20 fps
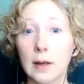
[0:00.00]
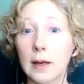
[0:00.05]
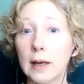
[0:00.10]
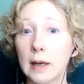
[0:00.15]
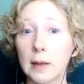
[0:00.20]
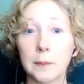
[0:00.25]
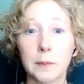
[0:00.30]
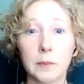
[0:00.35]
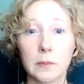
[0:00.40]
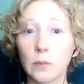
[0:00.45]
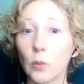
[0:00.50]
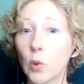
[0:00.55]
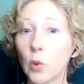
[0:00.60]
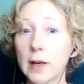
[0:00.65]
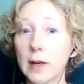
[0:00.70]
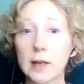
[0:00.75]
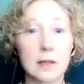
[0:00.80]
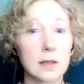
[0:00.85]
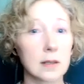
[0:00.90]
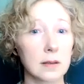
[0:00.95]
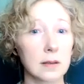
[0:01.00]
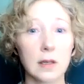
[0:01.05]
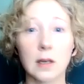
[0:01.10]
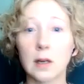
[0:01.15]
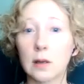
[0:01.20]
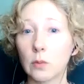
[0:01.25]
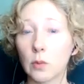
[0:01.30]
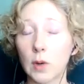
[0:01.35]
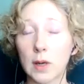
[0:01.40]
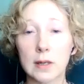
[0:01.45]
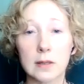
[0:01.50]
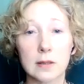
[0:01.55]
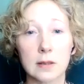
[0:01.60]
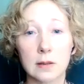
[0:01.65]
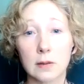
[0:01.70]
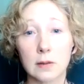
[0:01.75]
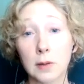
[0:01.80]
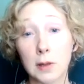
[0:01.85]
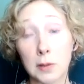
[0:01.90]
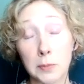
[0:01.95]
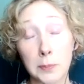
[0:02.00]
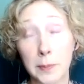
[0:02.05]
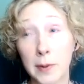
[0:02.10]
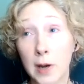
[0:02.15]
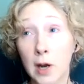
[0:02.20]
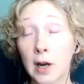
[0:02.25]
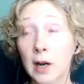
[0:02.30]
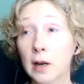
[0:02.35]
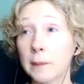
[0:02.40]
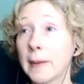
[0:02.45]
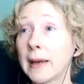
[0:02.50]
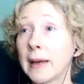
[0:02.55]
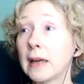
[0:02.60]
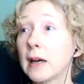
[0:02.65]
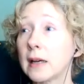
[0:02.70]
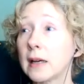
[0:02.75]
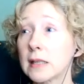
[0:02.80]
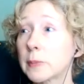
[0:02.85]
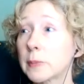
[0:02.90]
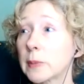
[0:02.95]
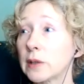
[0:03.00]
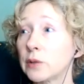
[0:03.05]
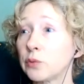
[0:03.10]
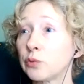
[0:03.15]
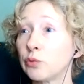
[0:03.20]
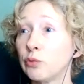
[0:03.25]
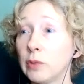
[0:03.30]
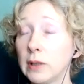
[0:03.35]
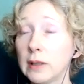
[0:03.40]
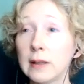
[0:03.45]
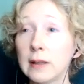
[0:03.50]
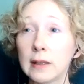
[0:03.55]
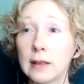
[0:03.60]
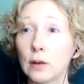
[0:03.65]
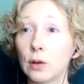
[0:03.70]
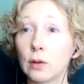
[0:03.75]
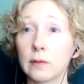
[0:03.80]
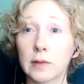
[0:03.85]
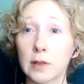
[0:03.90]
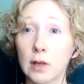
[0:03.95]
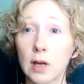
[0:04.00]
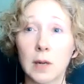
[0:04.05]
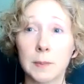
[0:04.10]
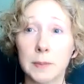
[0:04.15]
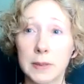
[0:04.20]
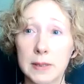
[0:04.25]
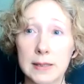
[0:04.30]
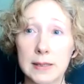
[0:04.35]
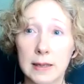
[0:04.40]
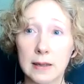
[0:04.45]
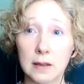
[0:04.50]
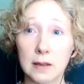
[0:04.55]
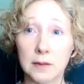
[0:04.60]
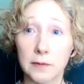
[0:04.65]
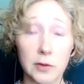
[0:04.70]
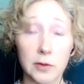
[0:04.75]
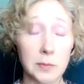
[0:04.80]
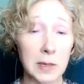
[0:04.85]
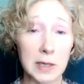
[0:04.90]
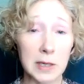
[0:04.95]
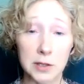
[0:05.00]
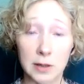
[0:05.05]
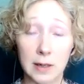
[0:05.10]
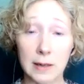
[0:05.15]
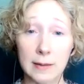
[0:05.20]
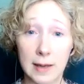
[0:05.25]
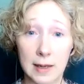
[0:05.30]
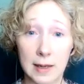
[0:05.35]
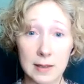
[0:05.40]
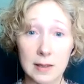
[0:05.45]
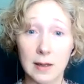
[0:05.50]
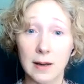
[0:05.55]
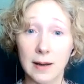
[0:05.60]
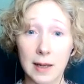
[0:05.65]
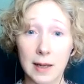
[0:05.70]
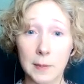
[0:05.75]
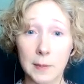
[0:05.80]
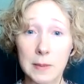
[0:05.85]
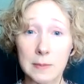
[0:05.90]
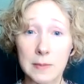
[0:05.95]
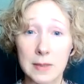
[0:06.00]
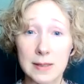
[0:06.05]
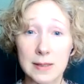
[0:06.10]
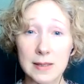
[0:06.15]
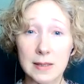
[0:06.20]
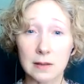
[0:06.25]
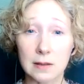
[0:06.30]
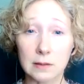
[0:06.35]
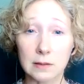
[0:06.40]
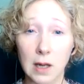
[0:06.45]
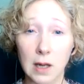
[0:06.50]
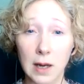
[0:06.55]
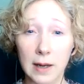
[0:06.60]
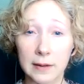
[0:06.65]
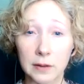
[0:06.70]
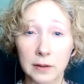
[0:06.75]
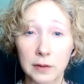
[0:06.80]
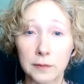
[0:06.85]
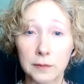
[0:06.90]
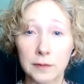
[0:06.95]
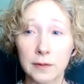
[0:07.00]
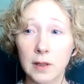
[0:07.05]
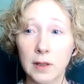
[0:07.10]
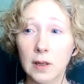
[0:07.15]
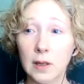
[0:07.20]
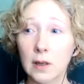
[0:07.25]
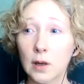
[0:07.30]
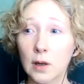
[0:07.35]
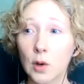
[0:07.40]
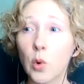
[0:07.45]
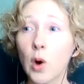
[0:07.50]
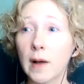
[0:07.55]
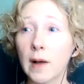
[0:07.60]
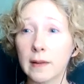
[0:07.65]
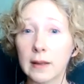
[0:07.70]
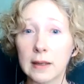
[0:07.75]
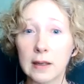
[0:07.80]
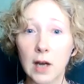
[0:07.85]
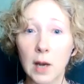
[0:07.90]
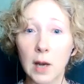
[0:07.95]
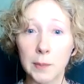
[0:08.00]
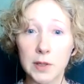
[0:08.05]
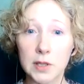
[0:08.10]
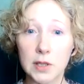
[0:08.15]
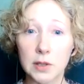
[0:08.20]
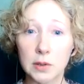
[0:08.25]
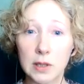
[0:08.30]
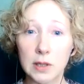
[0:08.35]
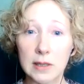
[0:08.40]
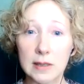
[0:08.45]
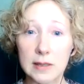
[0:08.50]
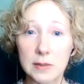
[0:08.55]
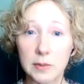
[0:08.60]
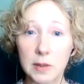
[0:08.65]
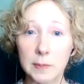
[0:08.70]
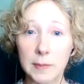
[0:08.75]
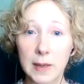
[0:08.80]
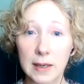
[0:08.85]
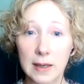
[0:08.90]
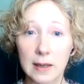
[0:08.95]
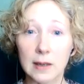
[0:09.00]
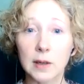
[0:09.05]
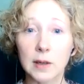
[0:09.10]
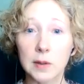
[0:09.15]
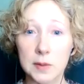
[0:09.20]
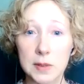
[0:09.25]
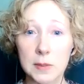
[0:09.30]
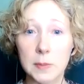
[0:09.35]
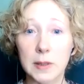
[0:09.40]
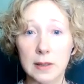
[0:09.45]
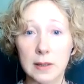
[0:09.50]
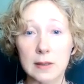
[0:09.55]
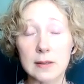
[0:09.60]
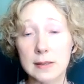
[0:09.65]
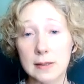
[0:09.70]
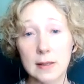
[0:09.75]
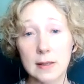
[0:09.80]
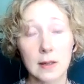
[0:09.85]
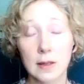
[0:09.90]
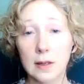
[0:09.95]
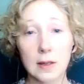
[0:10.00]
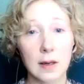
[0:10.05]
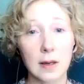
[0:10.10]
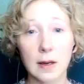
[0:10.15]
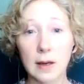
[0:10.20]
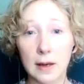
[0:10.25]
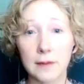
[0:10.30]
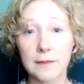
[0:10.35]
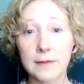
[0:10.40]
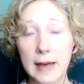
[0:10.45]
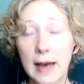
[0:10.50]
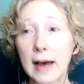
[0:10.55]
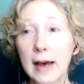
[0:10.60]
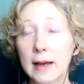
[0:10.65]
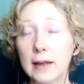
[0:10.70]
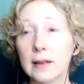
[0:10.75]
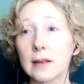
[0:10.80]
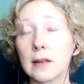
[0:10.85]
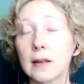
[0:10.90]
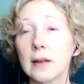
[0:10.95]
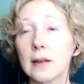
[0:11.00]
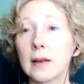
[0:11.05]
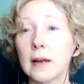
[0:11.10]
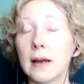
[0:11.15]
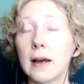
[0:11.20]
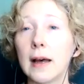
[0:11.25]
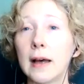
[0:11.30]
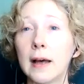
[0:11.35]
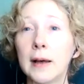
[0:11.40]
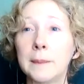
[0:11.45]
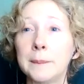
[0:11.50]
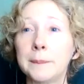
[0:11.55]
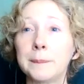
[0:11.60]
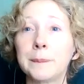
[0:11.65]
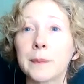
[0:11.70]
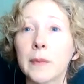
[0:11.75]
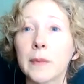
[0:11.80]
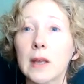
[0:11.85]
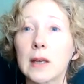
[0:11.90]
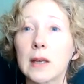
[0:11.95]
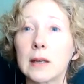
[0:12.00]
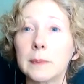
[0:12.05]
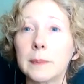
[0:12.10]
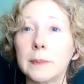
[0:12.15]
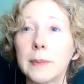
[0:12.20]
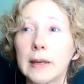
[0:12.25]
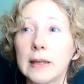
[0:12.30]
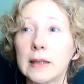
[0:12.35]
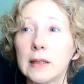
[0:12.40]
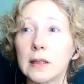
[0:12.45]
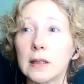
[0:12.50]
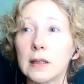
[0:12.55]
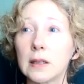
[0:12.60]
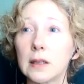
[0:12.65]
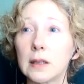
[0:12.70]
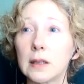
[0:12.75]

um, wanting to, you know, wanting to go to the park. My husband really overcompensated for me during that time. I missed a lot of quality opportunities with my kiddos because wow. of that. Um, but